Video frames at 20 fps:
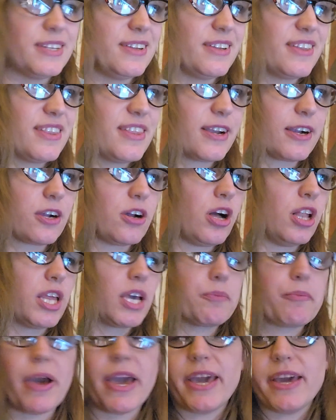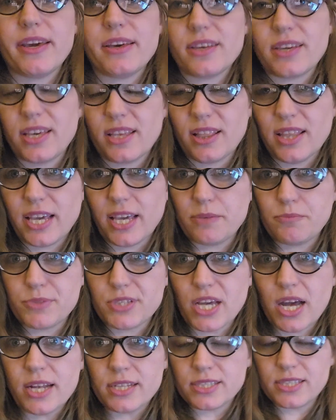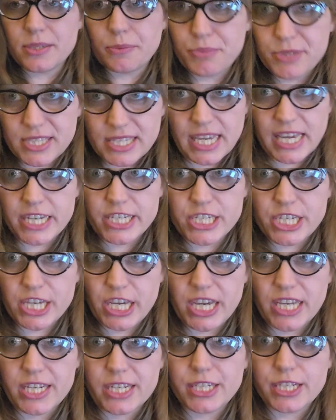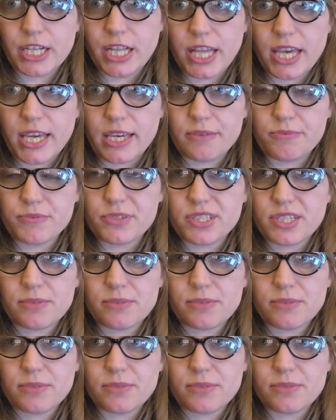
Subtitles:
They're calling my claims unsubstantiated claims.